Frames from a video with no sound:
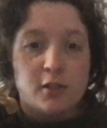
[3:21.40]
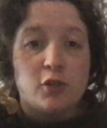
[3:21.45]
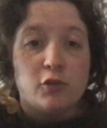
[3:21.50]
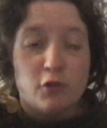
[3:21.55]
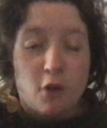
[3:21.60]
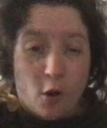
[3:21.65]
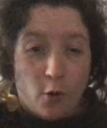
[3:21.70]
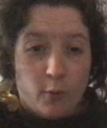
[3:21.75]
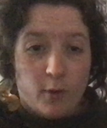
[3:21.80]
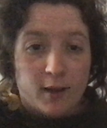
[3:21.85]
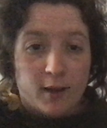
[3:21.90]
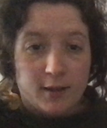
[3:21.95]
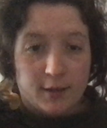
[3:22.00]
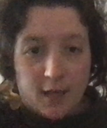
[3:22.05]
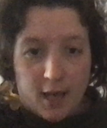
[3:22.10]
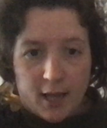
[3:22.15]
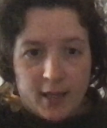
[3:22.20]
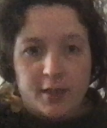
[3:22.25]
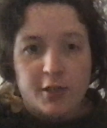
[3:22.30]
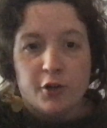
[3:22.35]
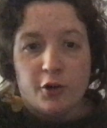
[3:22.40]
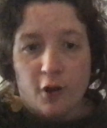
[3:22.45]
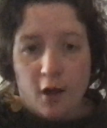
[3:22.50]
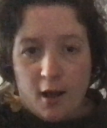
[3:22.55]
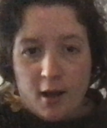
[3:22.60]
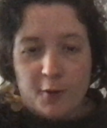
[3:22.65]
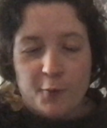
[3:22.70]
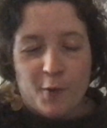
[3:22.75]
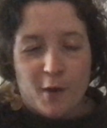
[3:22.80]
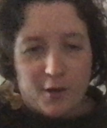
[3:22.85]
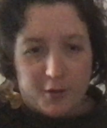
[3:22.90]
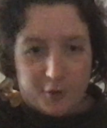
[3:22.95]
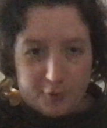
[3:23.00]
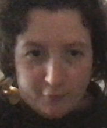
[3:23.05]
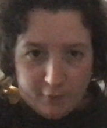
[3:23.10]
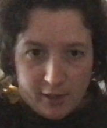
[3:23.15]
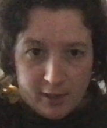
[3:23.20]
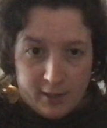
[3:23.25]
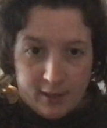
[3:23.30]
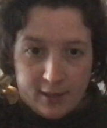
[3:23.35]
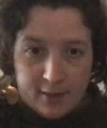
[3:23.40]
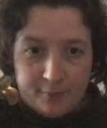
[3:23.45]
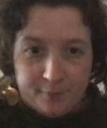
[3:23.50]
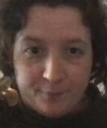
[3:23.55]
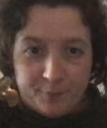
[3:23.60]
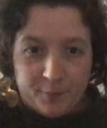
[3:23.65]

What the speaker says: you know what line you're on while you're reading.